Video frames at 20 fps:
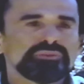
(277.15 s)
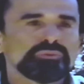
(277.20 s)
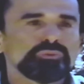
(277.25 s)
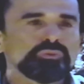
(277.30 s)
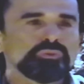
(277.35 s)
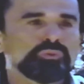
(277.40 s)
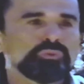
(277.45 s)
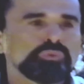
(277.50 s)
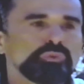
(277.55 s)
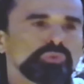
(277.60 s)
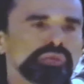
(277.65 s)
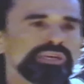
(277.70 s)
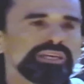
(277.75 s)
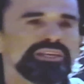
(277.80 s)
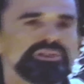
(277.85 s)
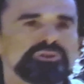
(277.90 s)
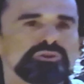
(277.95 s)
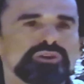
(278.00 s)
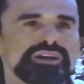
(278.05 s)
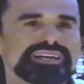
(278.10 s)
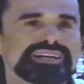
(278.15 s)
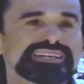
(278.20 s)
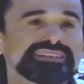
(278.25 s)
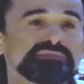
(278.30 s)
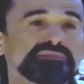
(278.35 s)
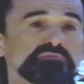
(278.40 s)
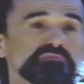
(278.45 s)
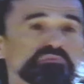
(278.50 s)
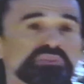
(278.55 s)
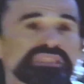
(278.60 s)
we who are
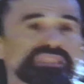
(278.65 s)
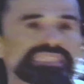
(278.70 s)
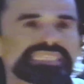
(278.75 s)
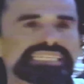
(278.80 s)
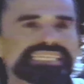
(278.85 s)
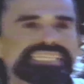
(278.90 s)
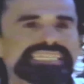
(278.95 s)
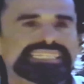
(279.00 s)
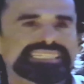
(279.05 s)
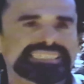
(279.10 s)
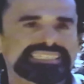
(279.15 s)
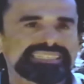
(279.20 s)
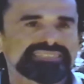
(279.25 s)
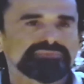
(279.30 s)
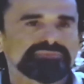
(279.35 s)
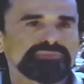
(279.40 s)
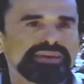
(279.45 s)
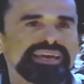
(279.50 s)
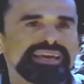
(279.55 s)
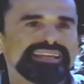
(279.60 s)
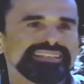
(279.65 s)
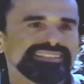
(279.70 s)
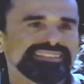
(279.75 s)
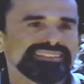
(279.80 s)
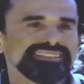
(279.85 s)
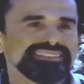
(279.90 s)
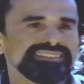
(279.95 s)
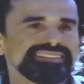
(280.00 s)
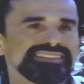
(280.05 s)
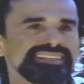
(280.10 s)
completely
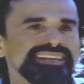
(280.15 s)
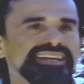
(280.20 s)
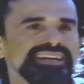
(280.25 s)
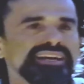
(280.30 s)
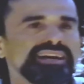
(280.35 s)
dependent